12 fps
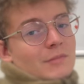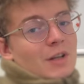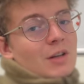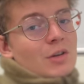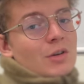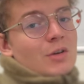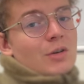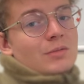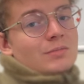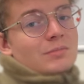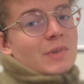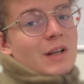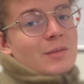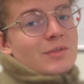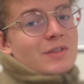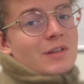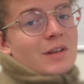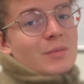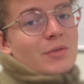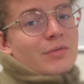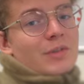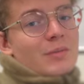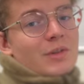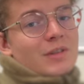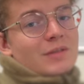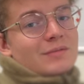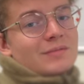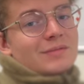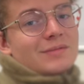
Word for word: Hello, my name is Senior Airman Freeman.